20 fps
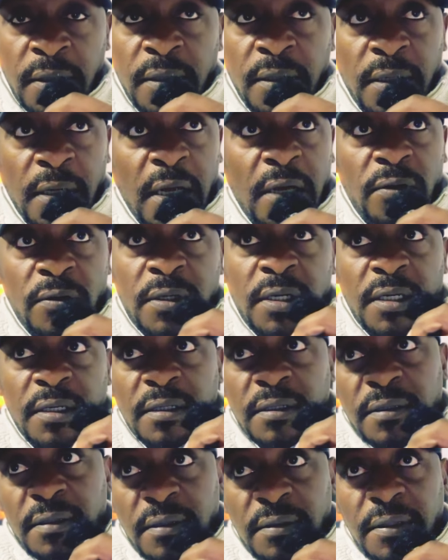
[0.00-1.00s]
How
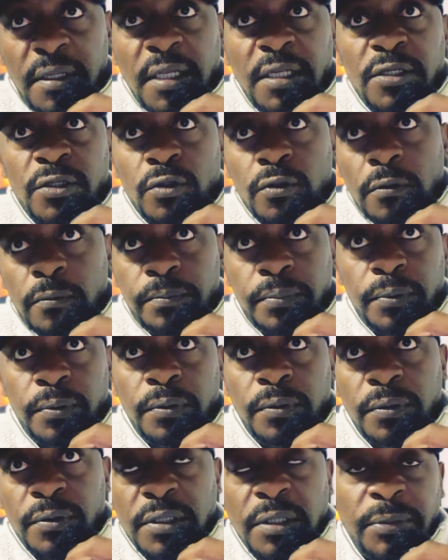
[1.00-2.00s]
can they stop?
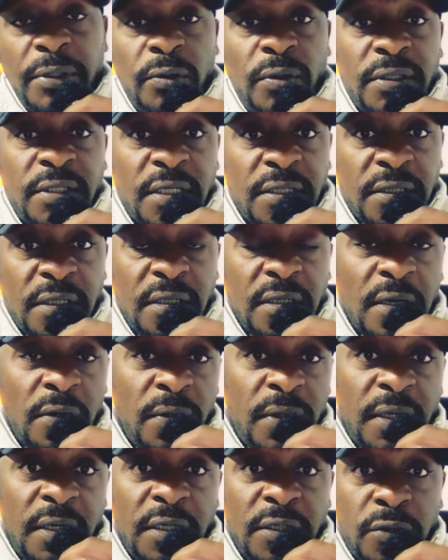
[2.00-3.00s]
Somebody was asking, how
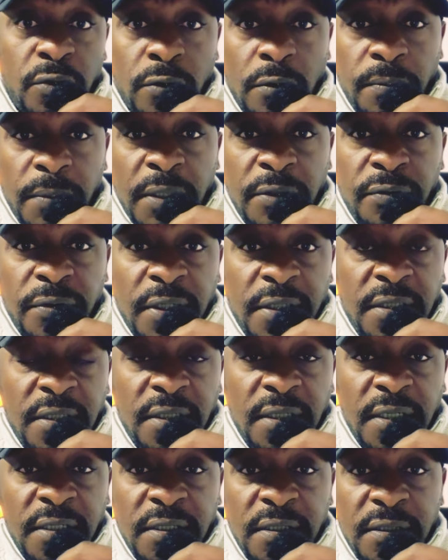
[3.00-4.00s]
can I stop
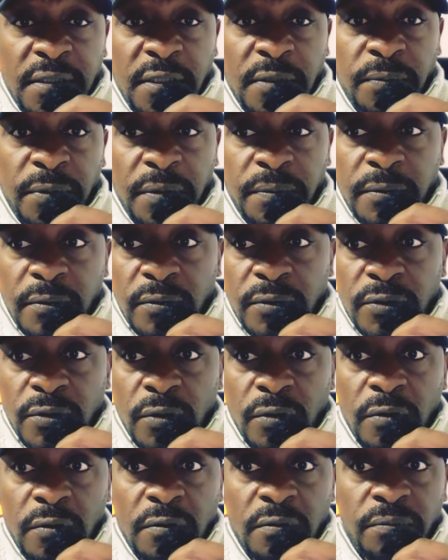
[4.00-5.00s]
attracting narcissistic people?
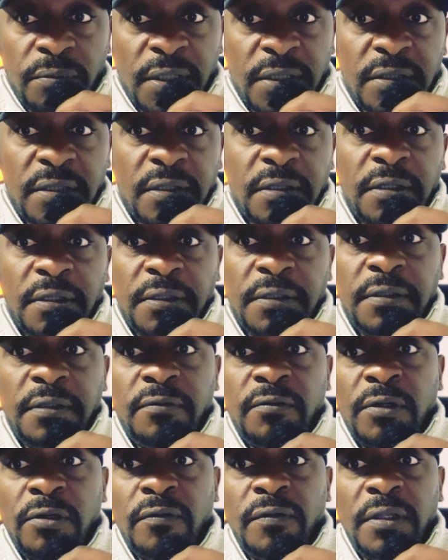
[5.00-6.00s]
So basically,
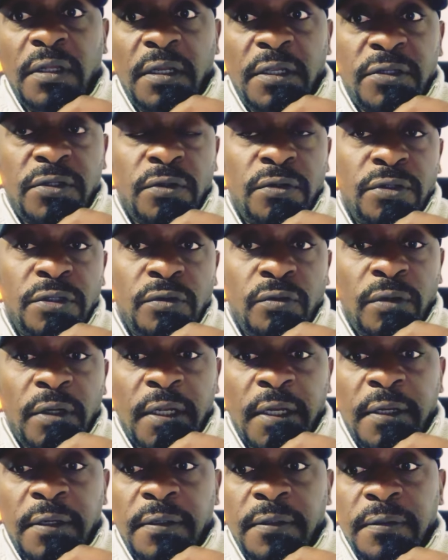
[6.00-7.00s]
one of the lessons you
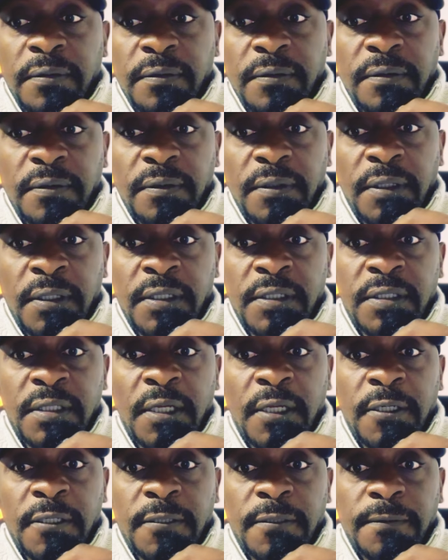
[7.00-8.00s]
learn is
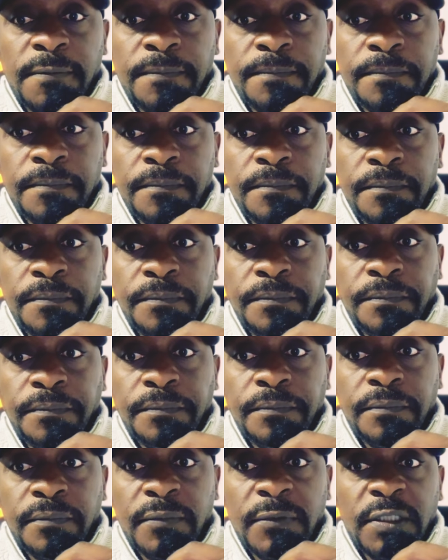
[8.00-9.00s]
that
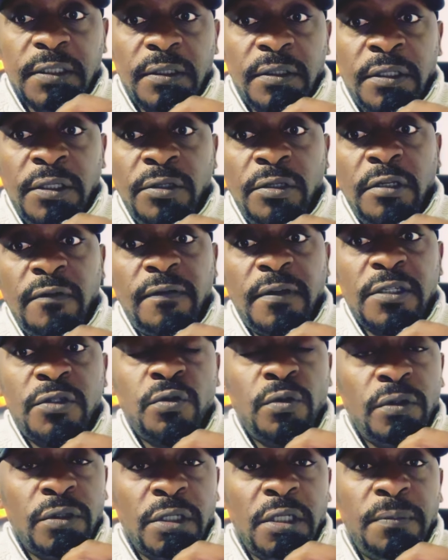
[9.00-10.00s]
the universe
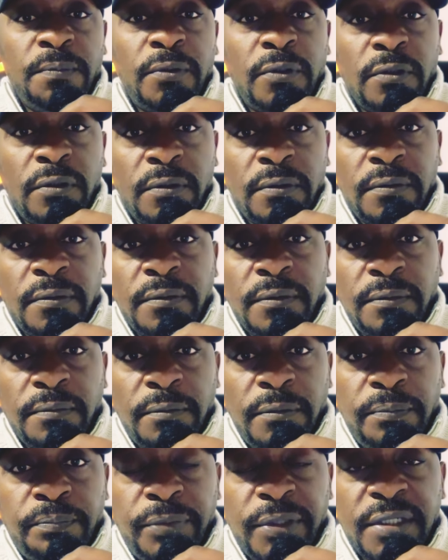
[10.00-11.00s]
will keep on
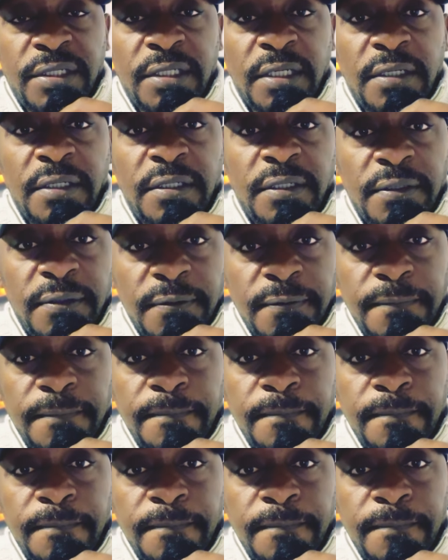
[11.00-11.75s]
presenting